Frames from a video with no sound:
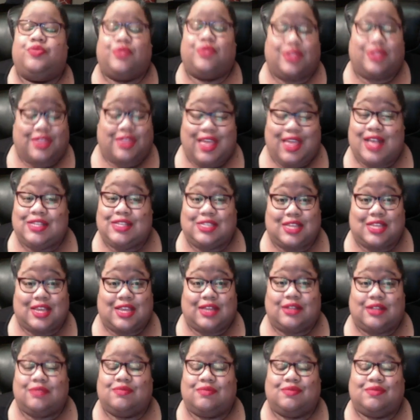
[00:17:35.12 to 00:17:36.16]
That's it
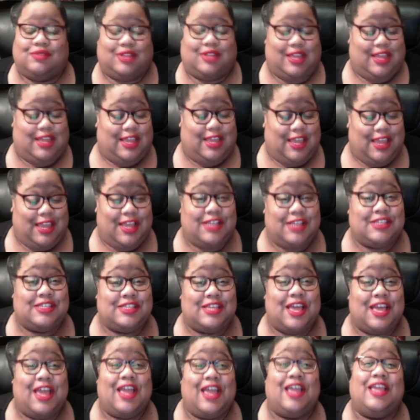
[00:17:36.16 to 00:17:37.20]
he
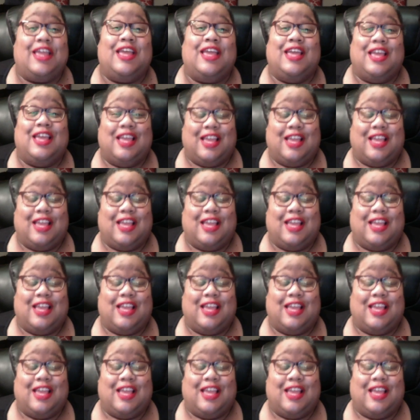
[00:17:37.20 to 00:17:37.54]
say,